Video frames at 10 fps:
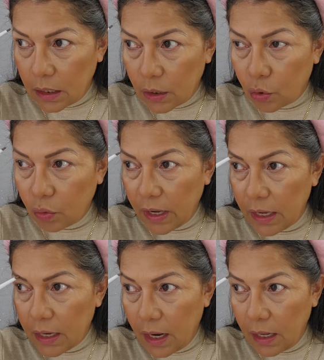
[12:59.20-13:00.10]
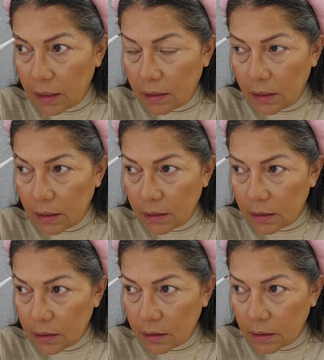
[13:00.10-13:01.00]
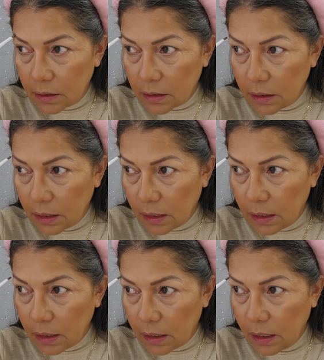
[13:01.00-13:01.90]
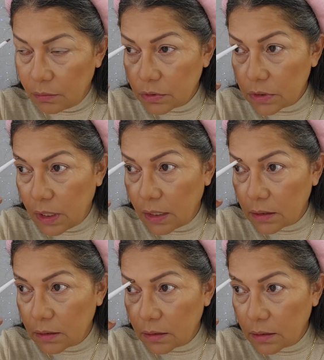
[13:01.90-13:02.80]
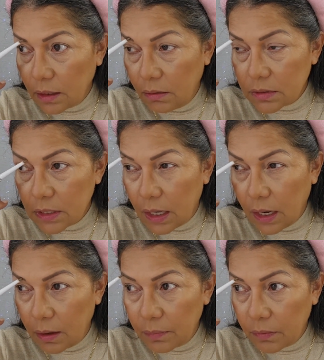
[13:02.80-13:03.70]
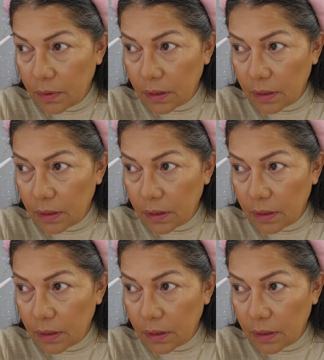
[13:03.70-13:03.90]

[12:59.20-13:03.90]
gray color. And I was not happy with